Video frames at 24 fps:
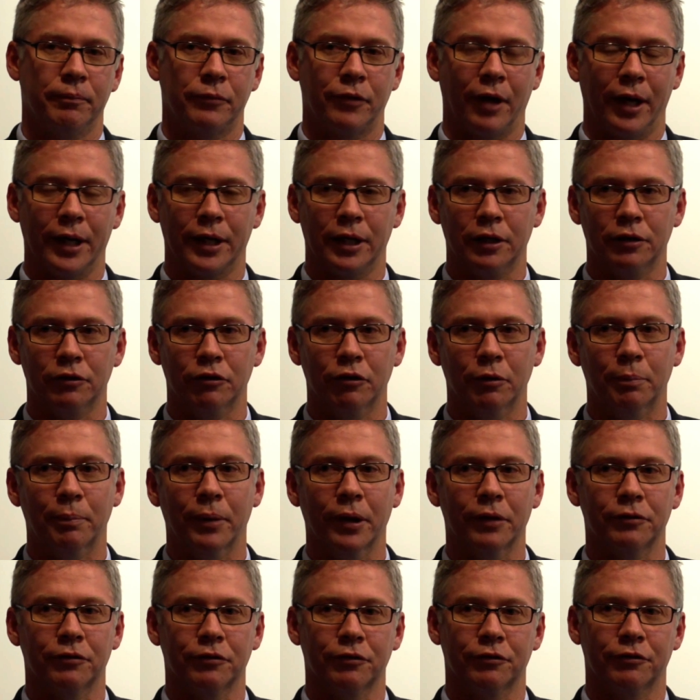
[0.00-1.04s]
taking new
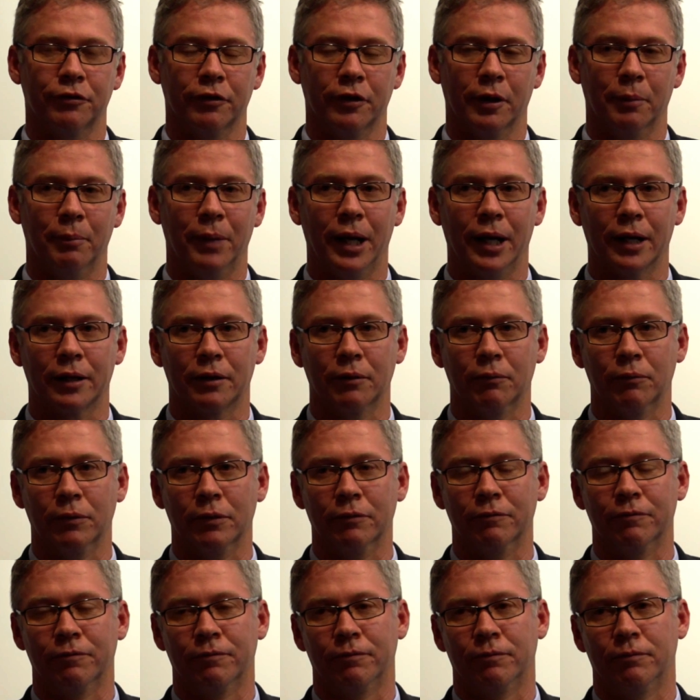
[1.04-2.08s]
presses to the market
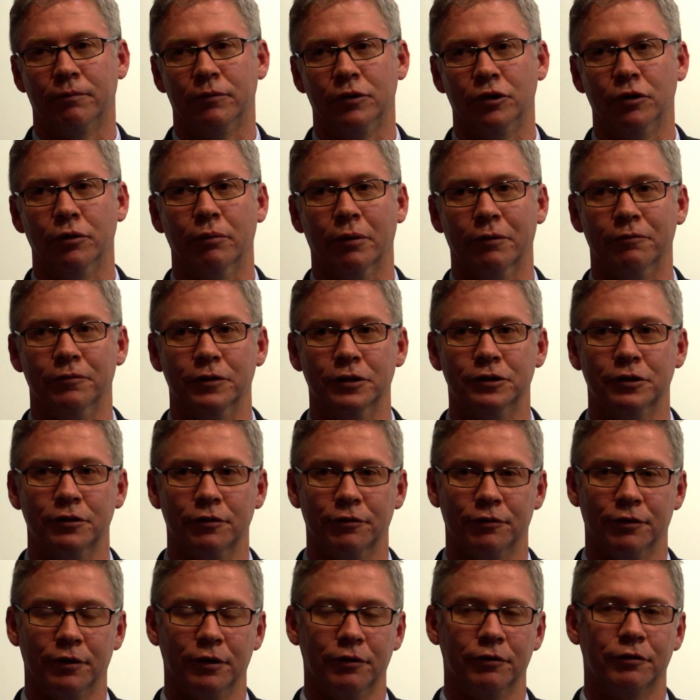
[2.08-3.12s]
with new
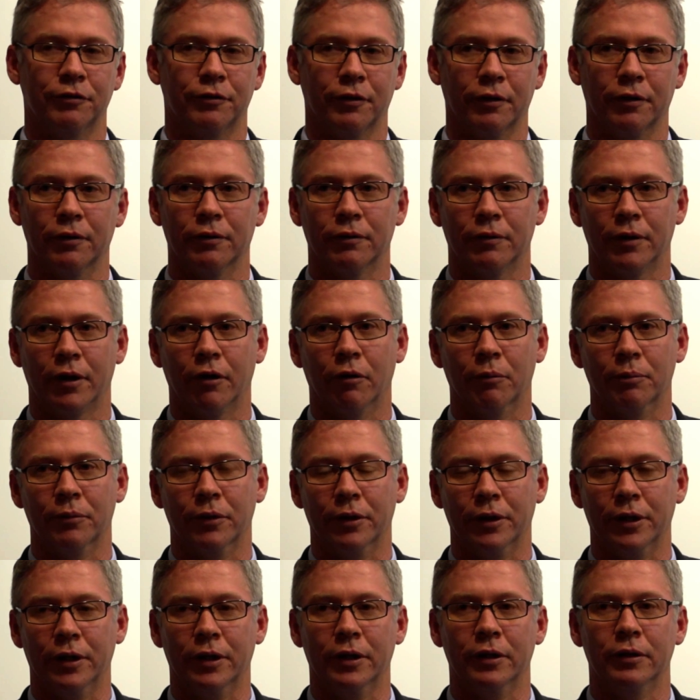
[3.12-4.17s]
efficiencies to help
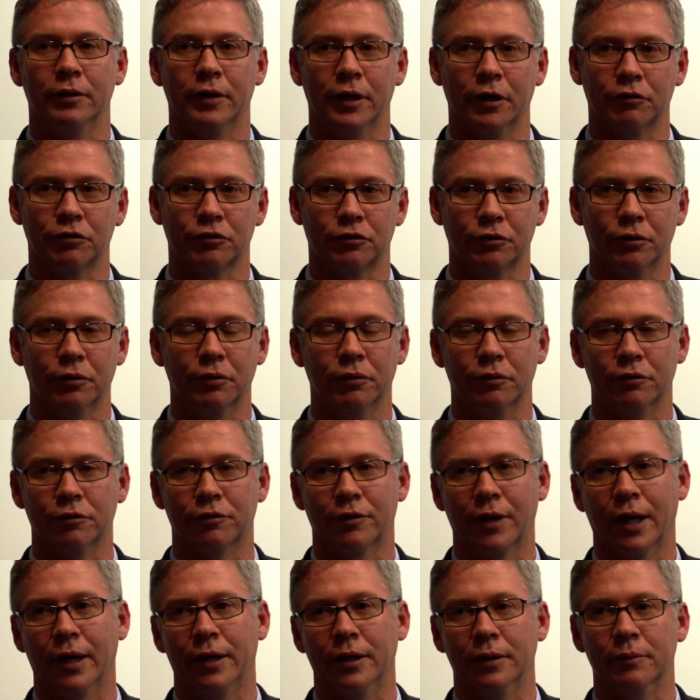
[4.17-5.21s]
the
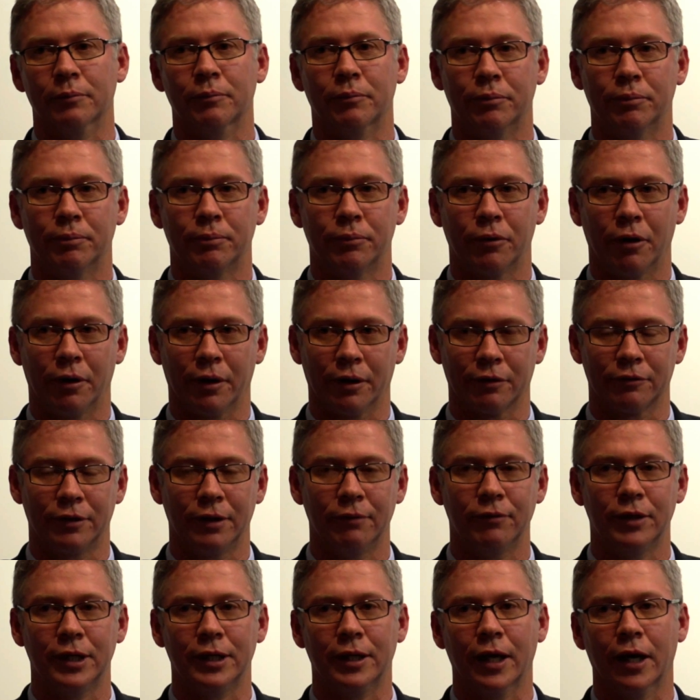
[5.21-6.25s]
extruders gain
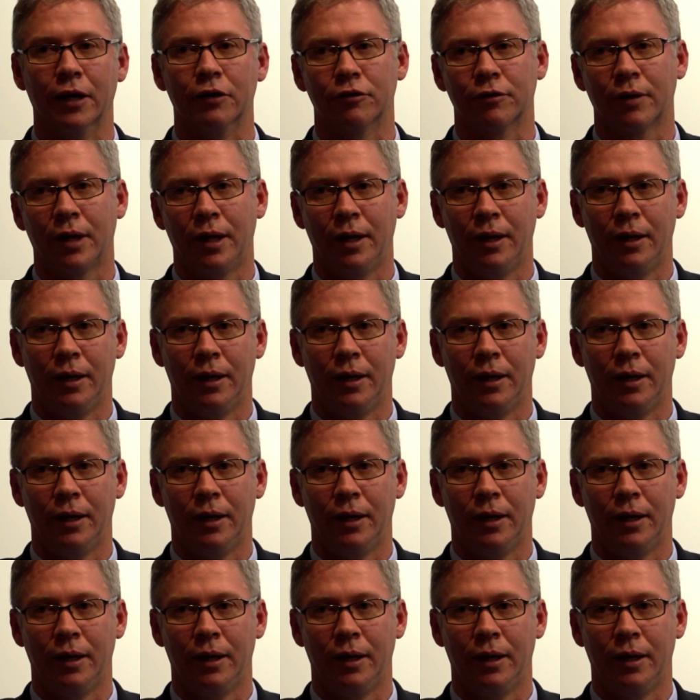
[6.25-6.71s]
productivity gains.